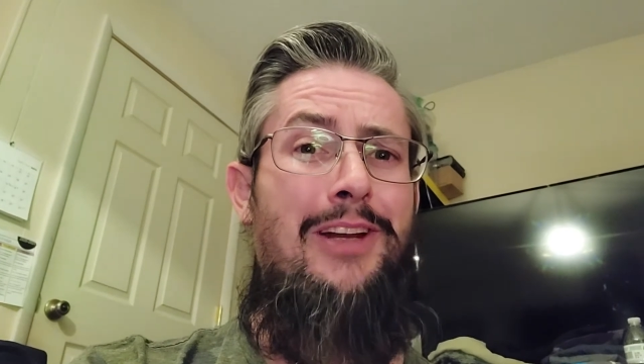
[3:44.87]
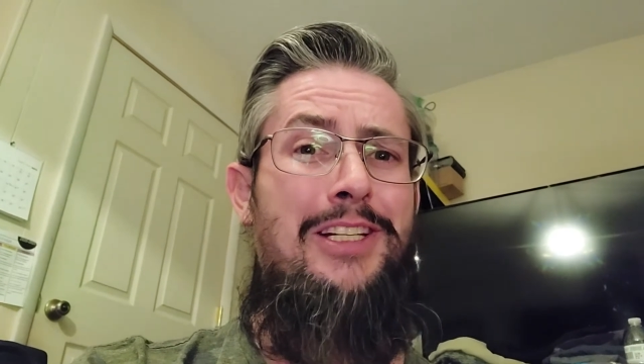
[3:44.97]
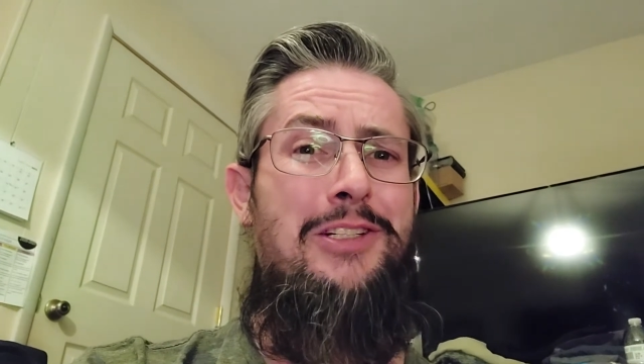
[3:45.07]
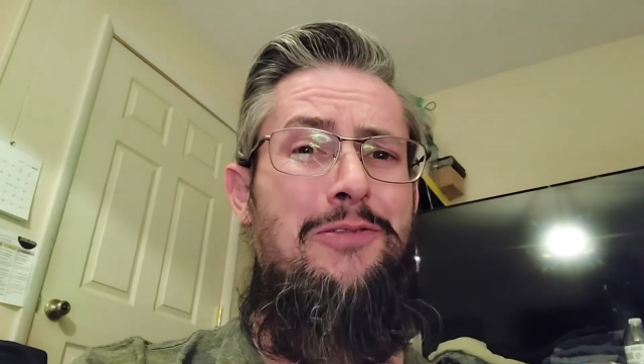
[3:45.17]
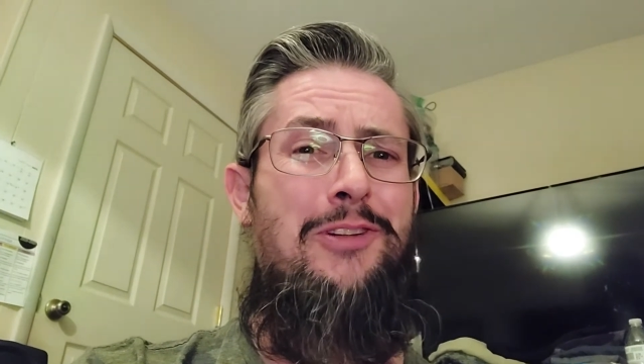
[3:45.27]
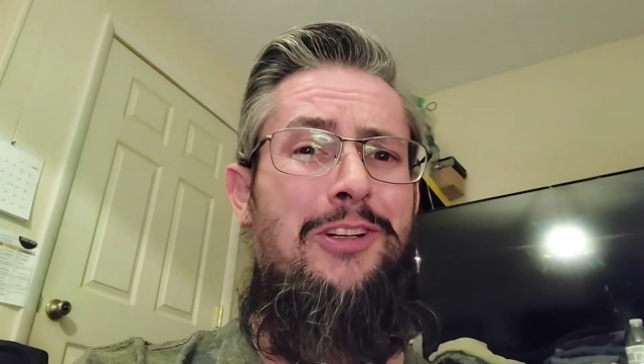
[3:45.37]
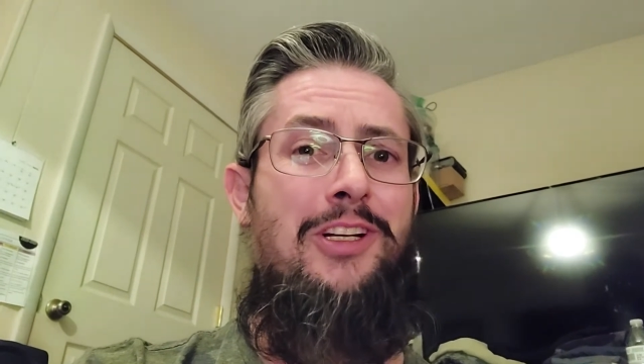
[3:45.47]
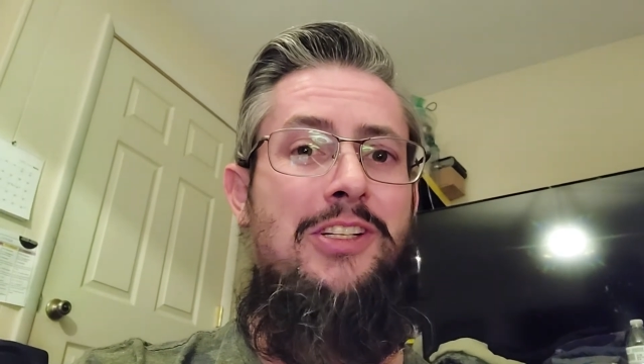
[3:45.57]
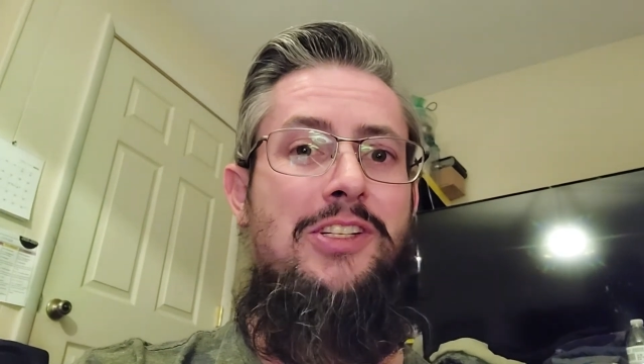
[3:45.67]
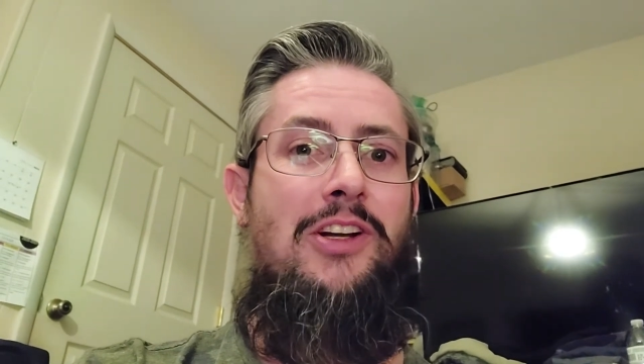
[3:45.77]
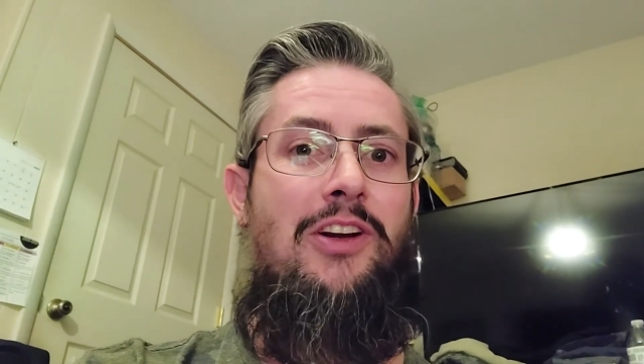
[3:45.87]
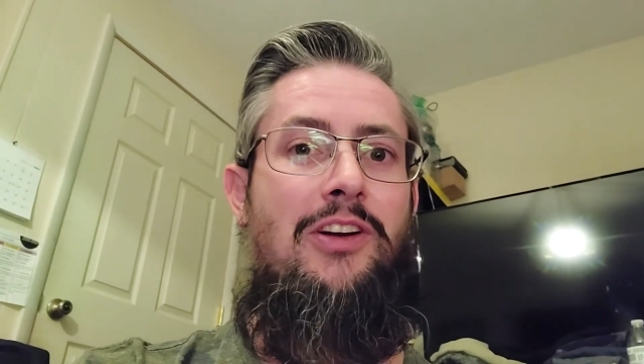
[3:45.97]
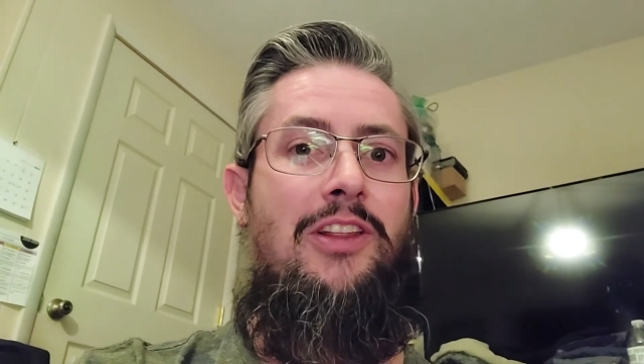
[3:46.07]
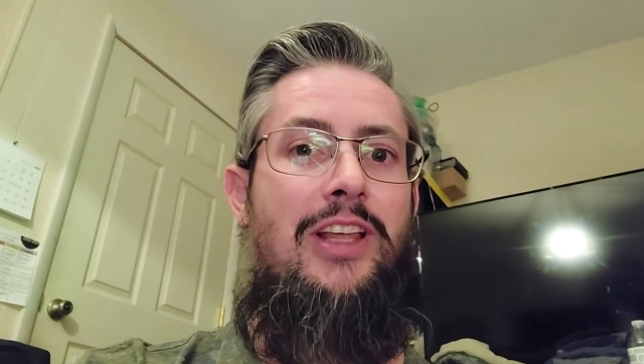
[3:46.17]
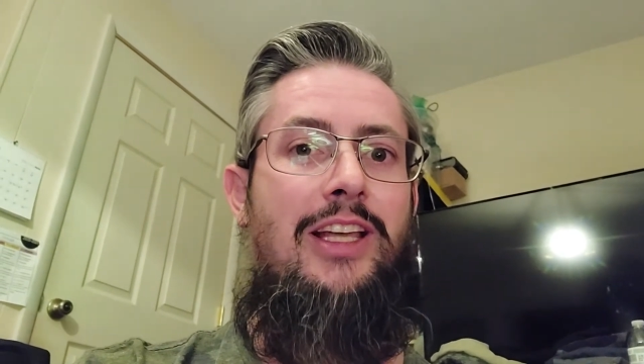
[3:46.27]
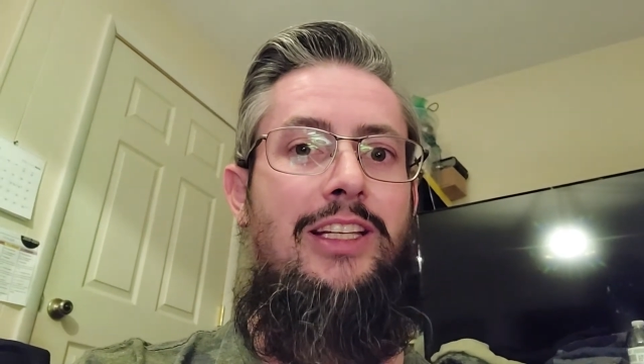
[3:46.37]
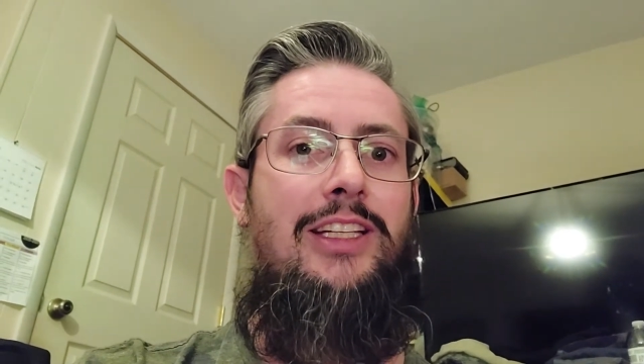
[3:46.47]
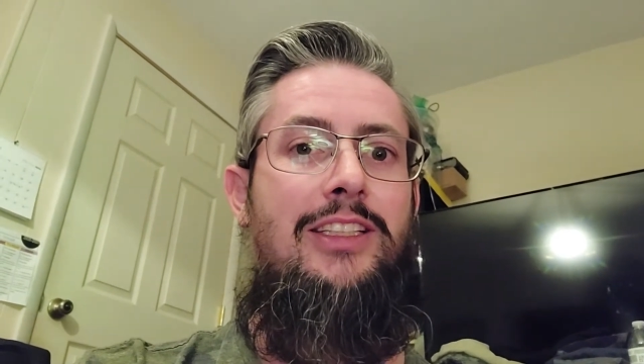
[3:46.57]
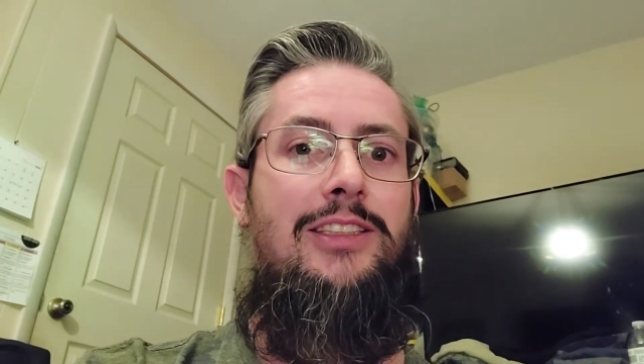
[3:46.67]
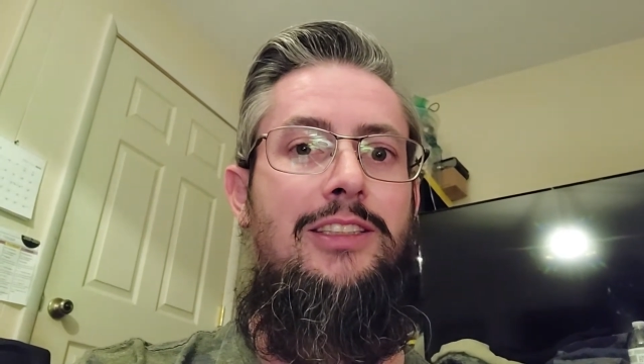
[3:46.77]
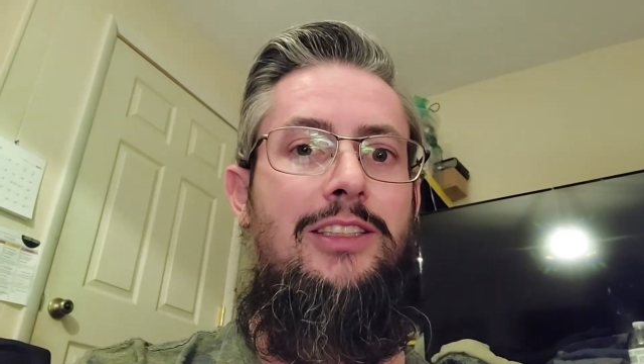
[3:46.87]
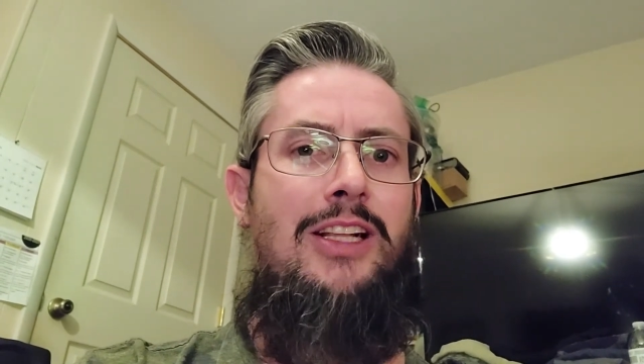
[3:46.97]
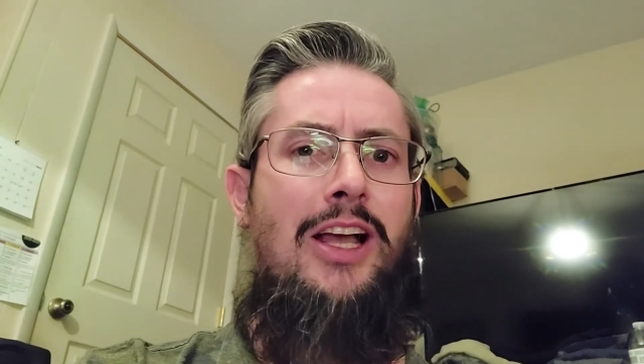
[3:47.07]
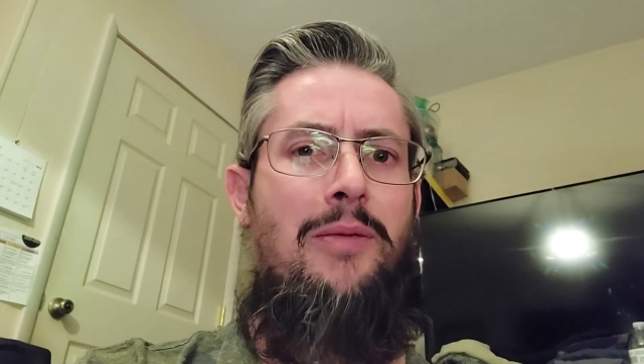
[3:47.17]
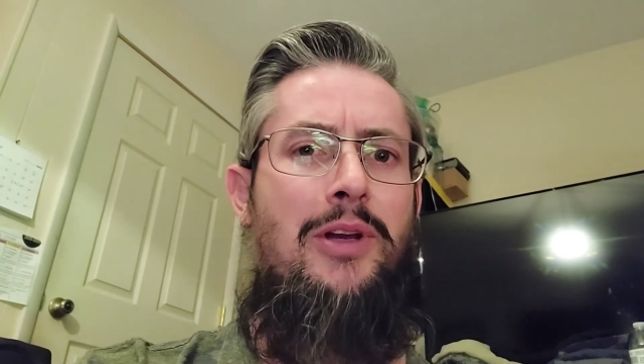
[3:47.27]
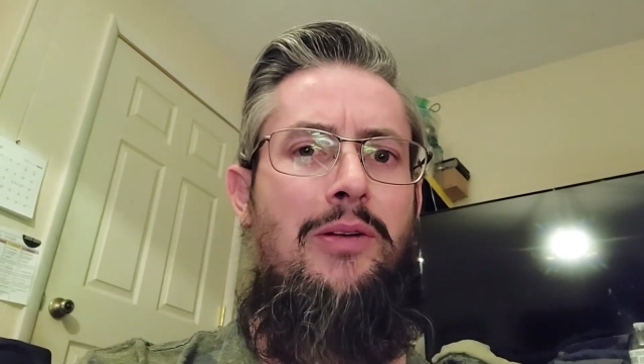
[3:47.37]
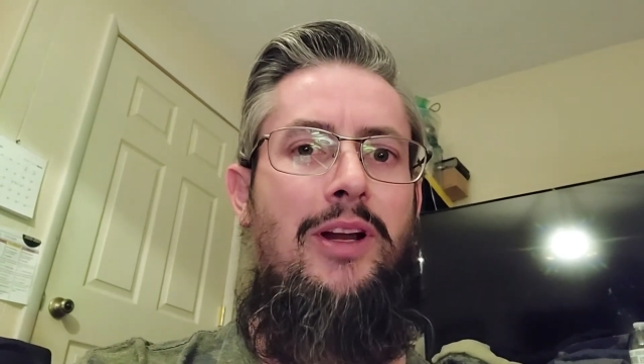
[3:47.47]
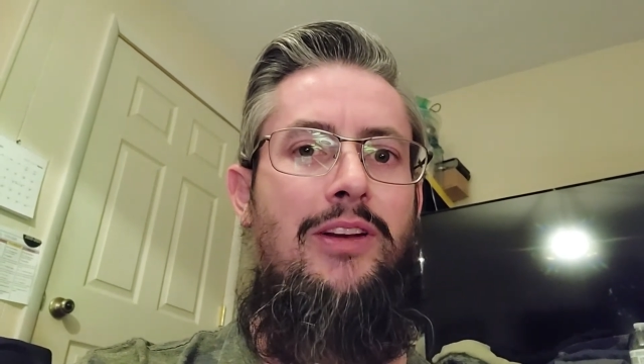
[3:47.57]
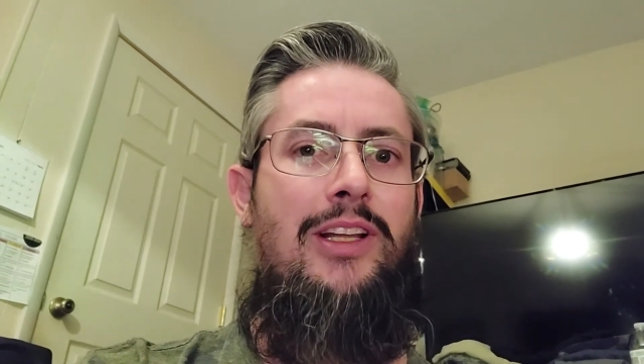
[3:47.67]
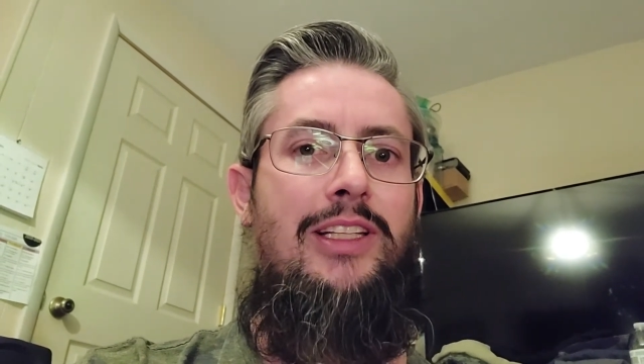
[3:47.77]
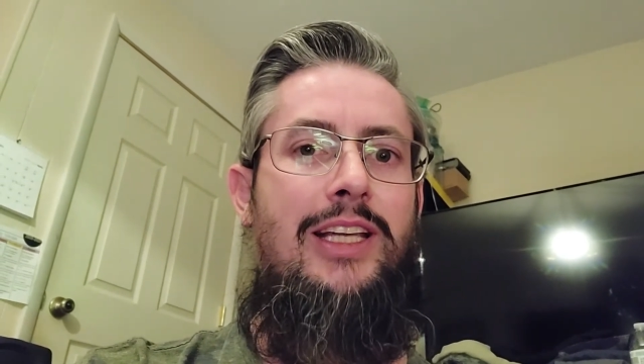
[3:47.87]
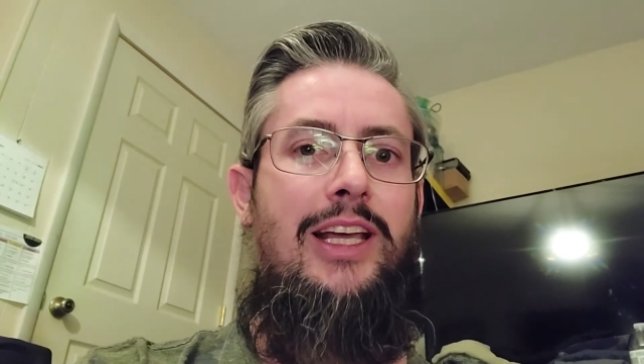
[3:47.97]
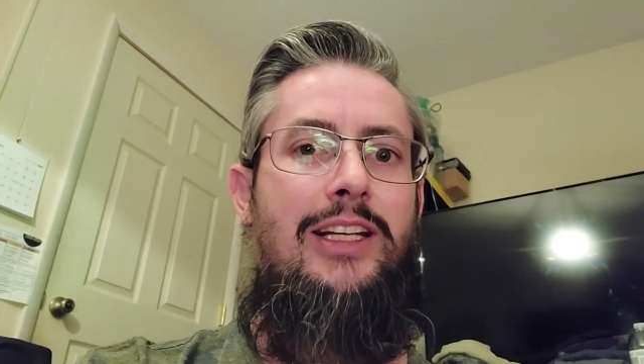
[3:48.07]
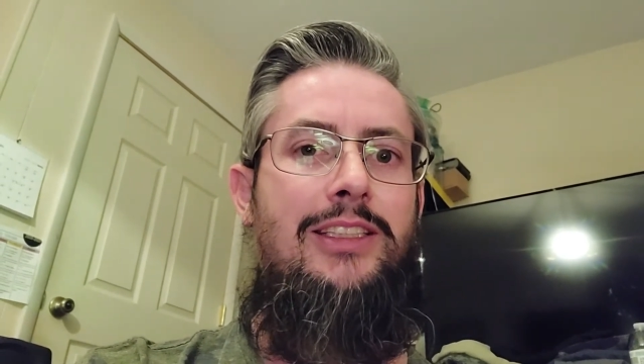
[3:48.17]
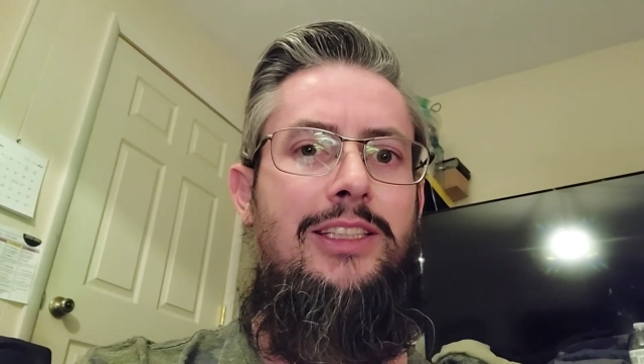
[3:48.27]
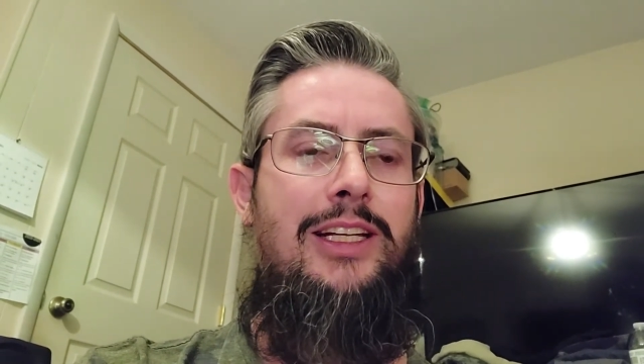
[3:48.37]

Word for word: I do feel concerned that he's climbing around on the eggs,